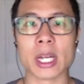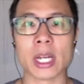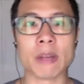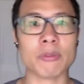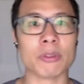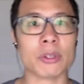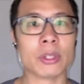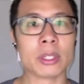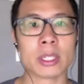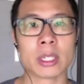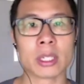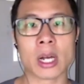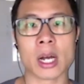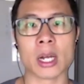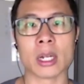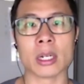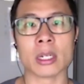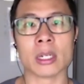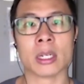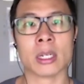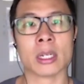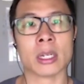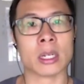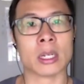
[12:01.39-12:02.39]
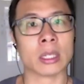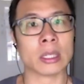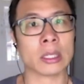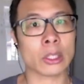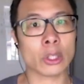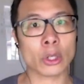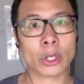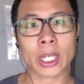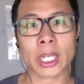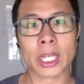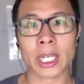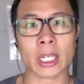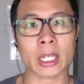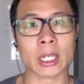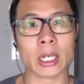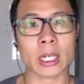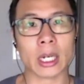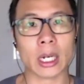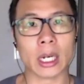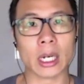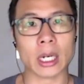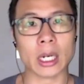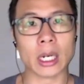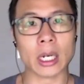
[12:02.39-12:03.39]
if you start looking,
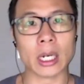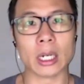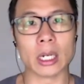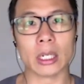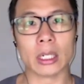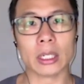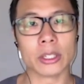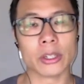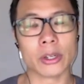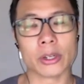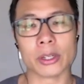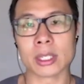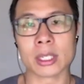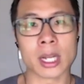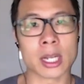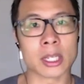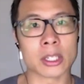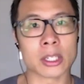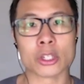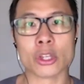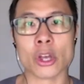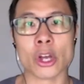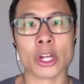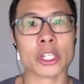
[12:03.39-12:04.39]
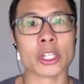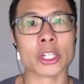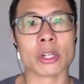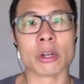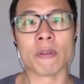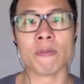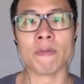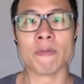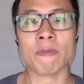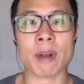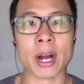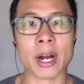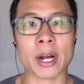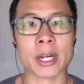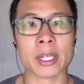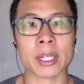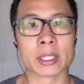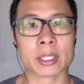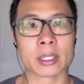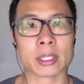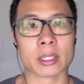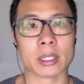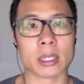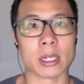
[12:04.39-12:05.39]
you know, start searching on
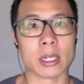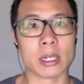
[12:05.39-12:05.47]
various,